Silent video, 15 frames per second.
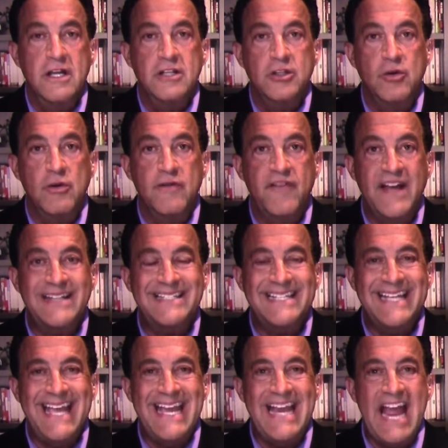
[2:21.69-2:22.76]
to
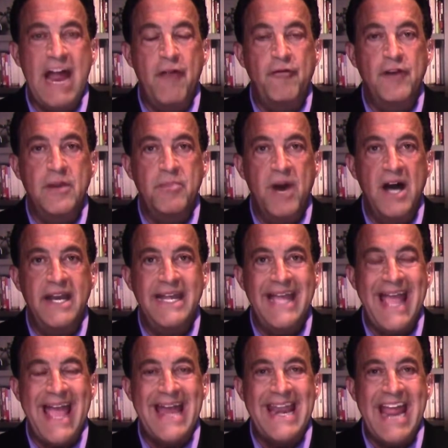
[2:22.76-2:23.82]
investigate
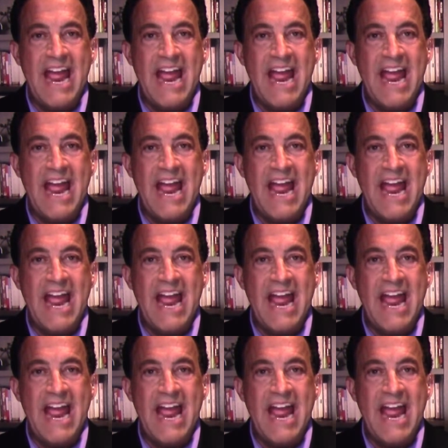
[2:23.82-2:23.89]
everybody and